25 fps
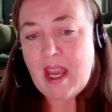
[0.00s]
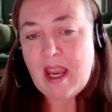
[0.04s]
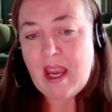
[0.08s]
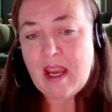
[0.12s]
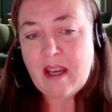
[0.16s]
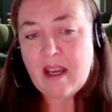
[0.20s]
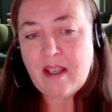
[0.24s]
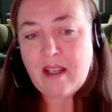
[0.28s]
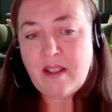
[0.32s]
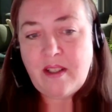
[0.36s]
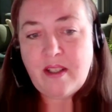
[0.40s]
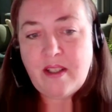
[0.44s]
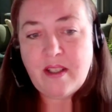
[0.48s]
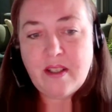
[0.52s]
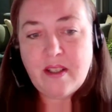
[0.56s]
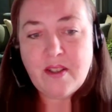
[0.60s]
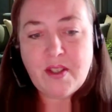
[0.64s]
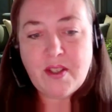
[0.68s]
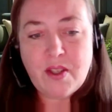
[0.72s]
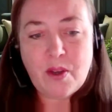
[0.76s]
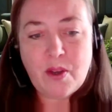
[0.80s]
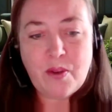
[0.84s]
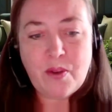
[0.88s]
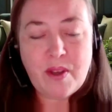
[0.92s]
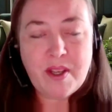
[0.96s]
And
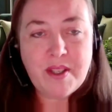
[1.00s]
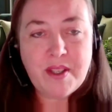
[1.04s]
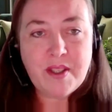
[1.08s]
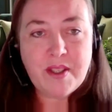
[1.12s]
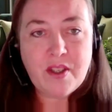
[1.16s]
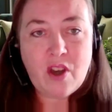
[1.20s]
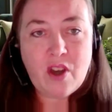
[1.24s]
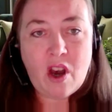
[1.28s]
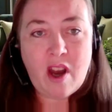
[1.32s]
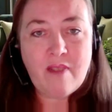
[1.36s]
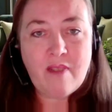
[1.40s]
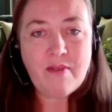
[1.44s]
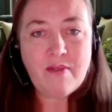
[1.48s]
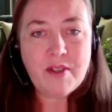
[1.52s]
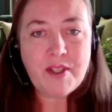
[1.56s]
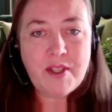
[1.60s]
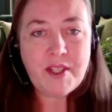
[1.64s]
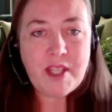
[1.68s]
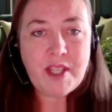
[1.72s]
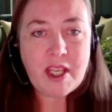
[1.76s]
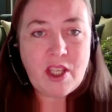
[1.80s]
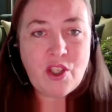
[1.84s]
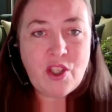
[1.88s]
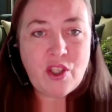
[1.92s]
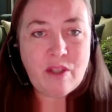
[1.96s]
so this
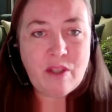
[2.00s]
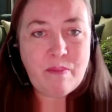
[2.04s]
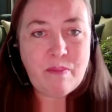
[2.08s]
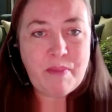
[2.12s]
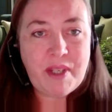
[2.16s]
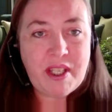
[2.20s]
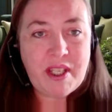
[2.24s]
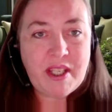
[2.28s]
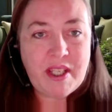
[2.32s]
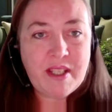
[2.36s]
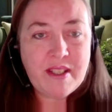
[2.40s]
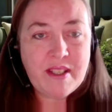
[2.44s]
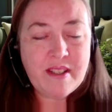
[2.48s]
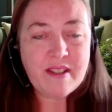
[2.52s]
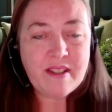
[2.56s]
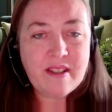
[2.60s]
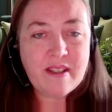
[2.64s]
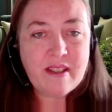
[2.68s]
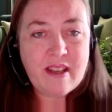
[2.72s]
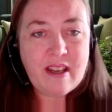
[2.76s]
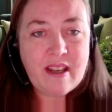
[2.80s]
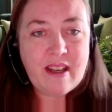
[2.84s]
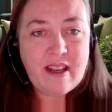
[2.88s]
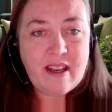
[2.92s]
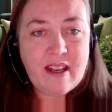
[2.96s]
conversation
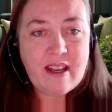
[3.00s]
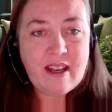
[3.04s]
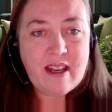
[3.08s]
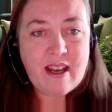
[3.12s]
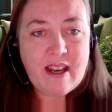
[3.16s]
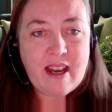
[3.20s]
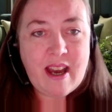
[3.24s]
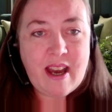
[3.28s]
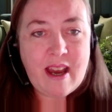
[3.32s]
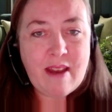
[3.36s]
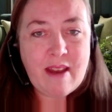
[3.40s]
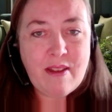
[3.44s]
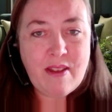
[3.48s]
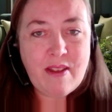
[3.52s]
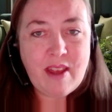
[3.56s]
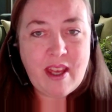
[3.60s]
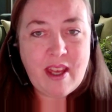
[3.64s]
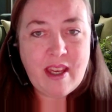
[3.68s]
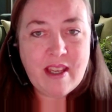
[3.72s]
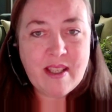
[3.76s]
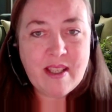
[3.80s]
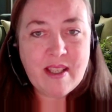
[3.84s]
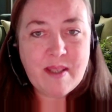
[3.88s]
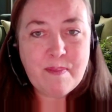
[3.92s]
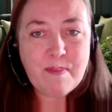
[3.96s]
piece, I
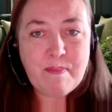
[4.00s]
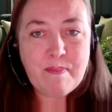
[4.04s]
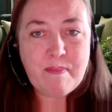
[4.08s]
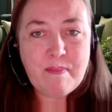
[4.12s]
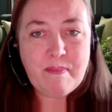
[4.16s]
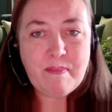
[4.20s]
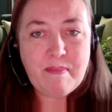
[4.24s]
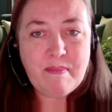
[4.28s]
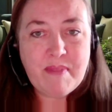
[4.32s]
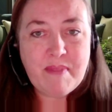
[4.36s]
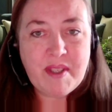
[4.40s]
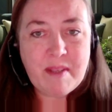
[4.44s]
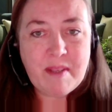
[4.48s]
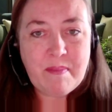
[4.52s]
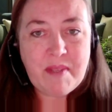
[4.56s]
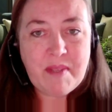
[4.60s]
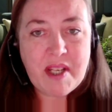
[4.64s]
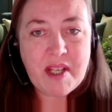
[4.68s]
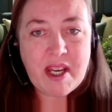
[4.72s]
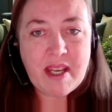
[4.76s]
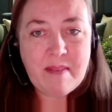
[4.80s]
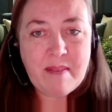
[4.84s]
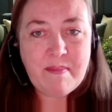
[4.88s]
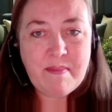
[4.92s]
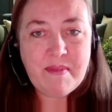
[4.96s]
think, is
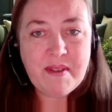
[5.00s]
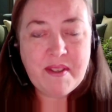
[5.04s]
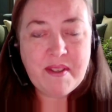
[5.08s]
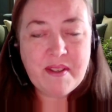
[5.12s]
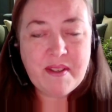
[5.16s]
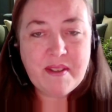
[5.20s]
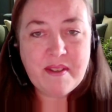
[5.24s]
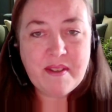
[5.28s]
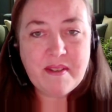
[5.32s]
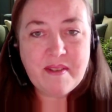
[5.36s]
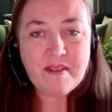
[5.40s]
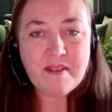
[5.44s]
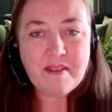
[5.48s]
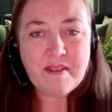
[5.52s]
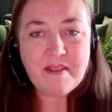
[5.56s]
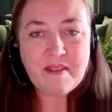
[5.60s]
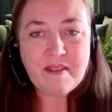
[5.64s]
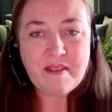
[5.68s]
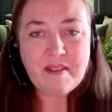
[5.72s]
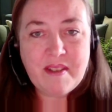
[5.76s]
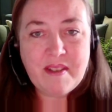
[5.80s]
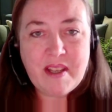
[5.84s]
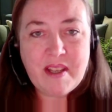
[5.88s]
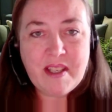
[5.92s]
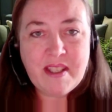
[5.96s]
sometimes,
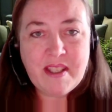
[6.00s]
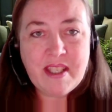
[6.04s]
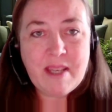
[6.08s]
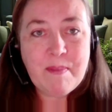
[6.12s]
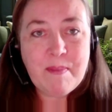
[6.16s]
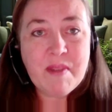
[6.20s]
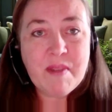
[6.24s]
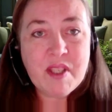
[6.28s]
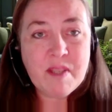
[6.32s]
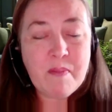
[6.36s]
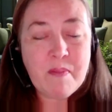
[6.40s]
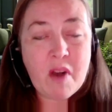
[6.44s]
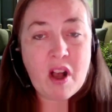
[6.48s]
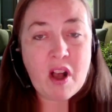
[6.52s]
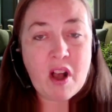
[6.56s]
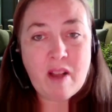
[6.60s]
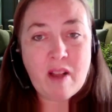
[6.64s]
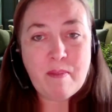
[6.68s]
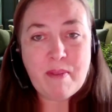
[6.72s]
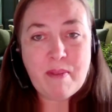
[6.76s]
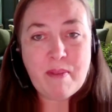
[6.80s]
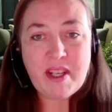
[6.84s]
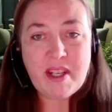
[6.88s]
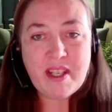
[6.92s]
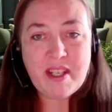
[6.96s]
it seems
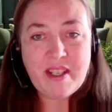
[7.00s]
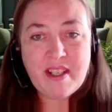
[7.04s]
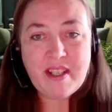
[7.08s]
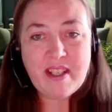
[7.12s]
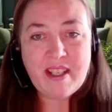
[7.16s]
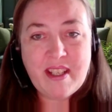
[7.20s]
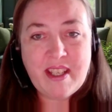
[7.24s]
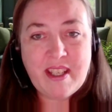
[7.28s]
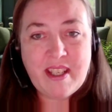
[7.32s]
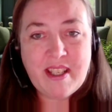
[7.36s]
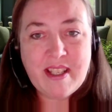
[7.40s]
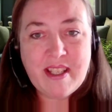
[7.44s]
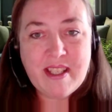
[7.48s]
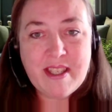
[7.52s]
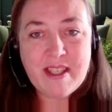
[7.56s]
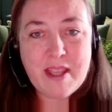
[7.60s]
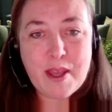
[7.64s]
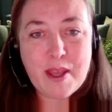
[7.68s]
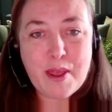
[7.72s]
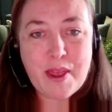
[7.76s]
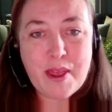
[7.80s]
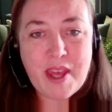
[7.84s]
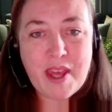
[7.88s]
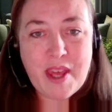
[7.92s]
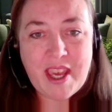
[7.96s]
small, but it is
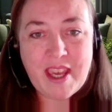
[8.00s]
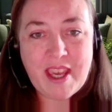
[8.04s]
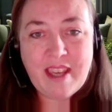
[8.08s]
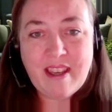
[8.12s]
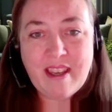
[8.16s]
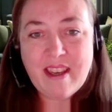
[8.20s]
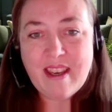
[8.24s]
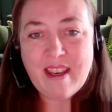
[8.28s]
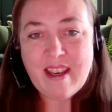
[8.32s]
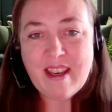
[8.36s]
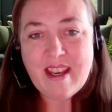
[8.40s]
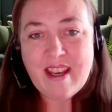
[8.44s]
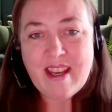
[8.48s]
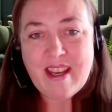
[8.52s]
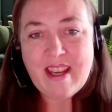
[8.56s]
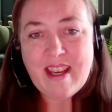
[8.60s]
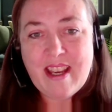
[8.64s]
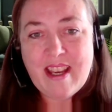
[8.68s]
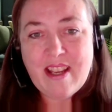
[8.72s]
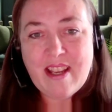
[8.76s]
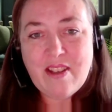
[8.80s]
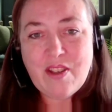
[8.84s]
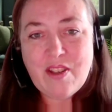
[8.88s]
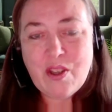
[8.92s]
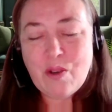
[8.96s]
the thing.
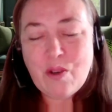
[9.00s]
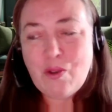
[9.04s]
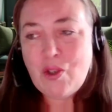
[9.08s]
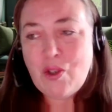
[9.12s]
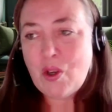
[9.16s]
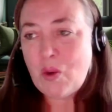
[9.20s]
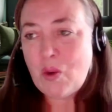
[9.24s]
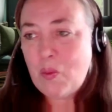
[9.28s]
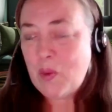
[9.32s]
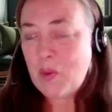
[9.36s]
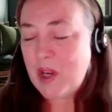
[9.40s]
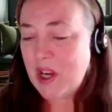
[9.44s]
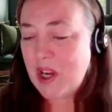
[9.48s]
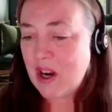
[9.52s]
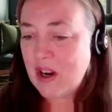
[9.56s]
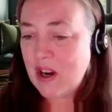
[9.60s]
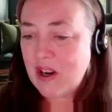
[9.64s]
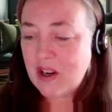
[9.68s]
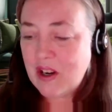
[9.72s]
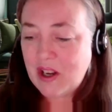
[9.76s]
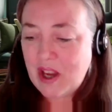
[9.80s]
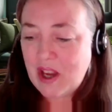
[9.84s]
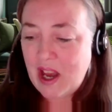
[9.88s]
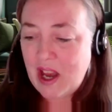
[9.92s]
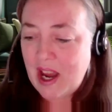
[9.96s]
And so, Joan, we
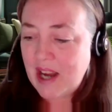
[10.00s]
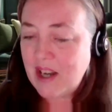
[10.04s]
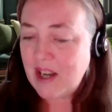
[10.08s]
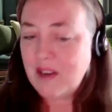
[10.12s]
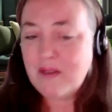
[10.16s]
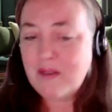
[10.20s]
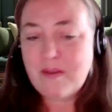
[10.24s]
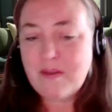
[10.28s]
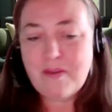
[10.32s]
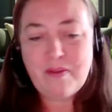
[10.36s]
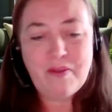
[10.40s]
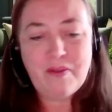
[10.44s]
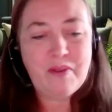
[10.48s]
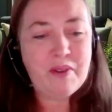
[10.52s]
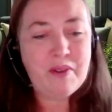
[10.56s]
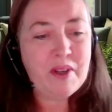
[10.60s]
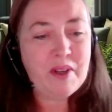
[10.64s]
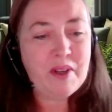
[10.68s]
are kind of